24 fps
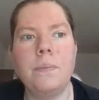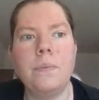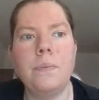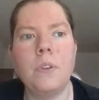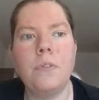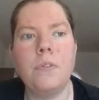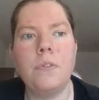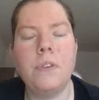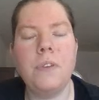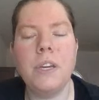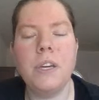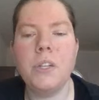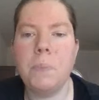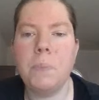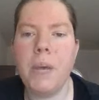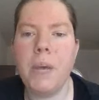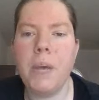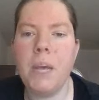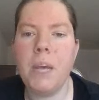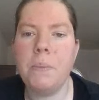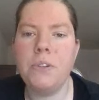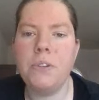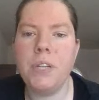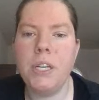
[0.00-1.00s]
fixed
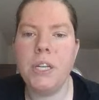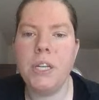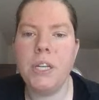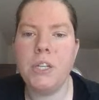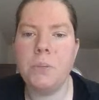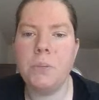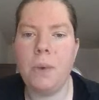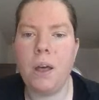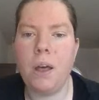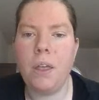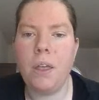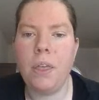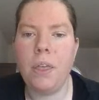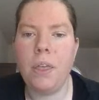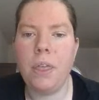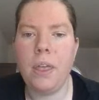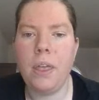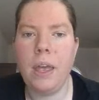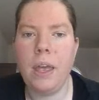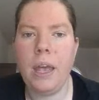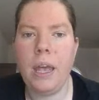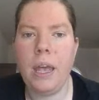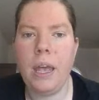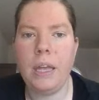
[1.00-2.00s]
payment each month,
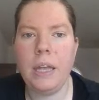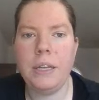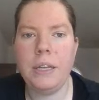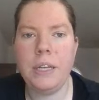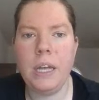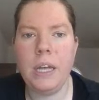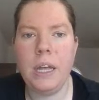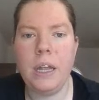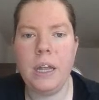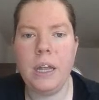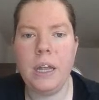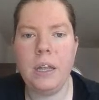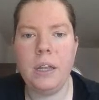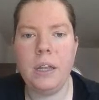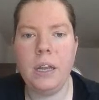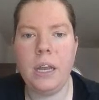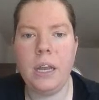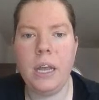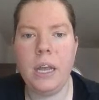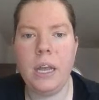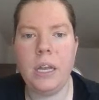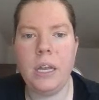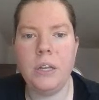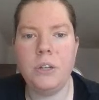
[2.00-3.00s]
and
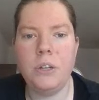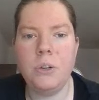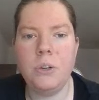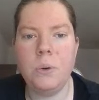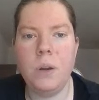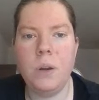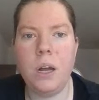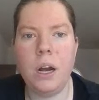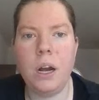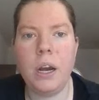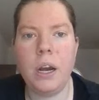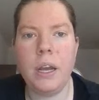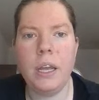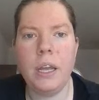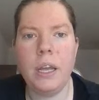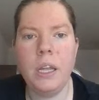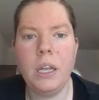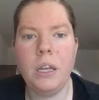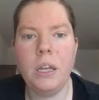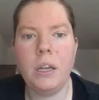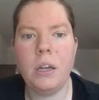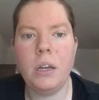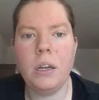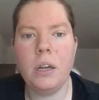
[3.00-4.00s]
then in
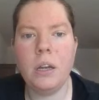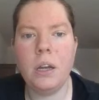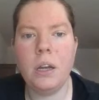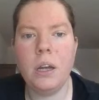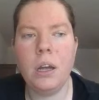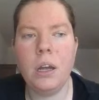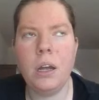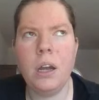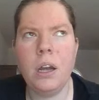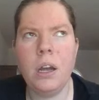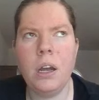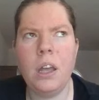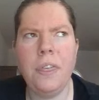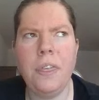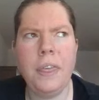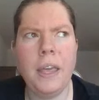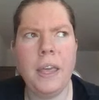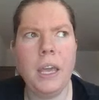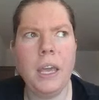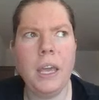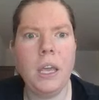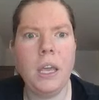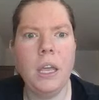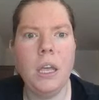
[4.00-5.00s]
July, I
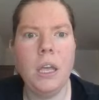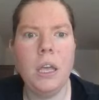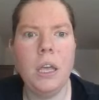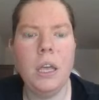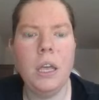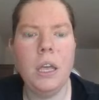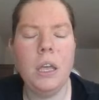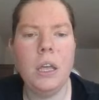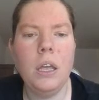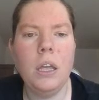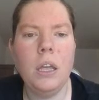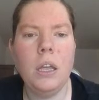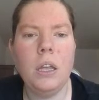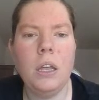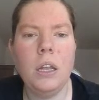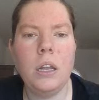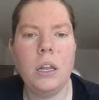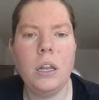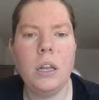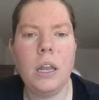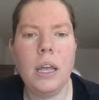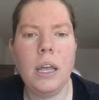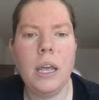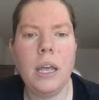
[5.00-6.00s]
think,
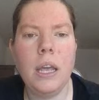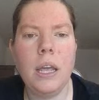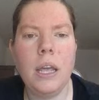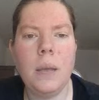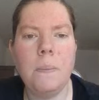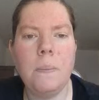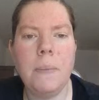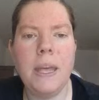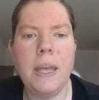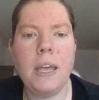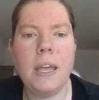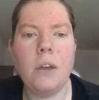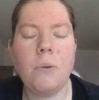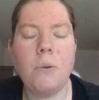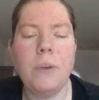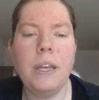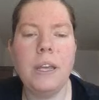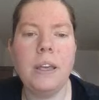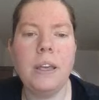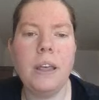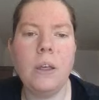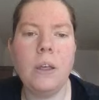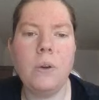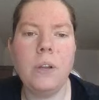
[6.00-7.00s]
they make a
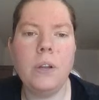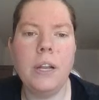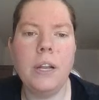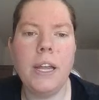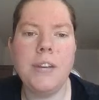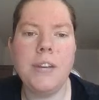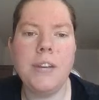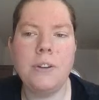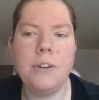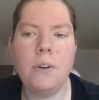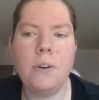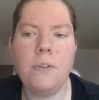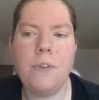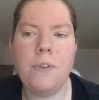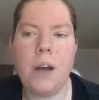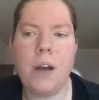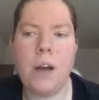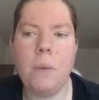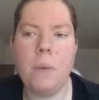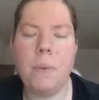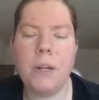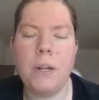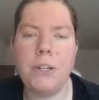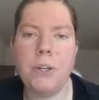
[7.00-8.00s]
recalculation of
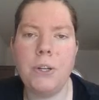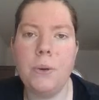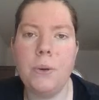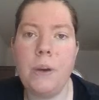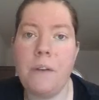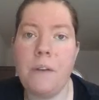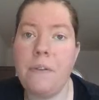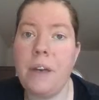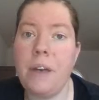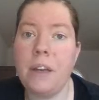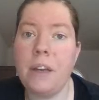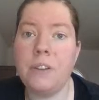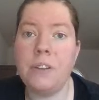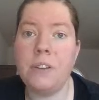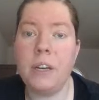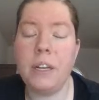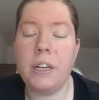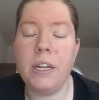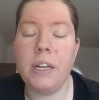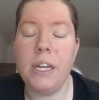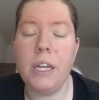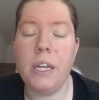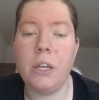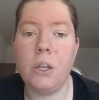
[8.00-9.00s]
how much you have
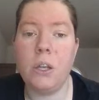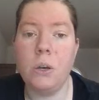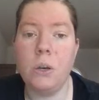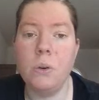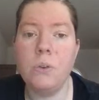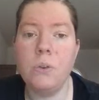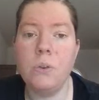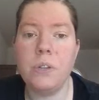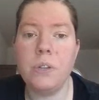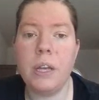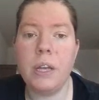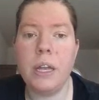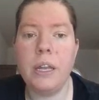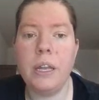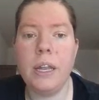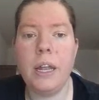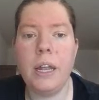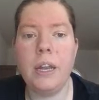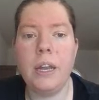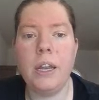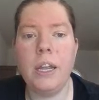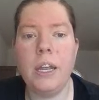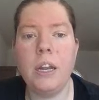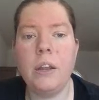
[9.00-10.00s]
exactly used, and
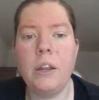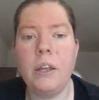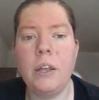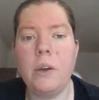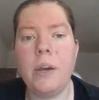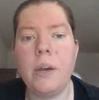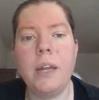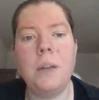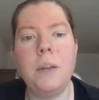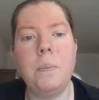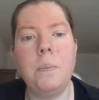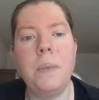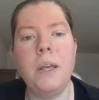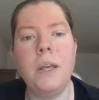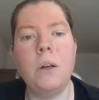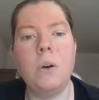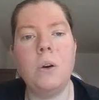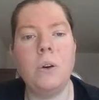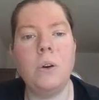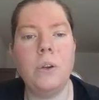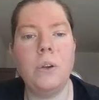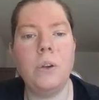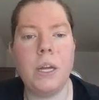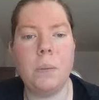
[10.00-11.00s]
then either you get a bill
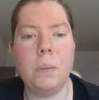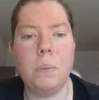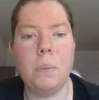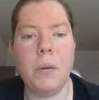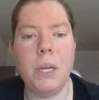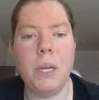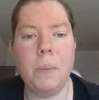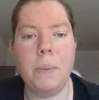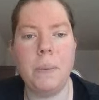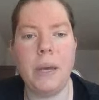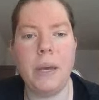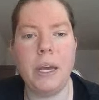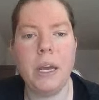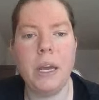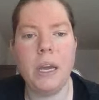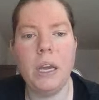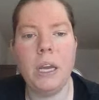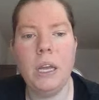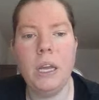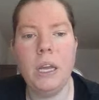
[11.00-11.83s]
or you get money back.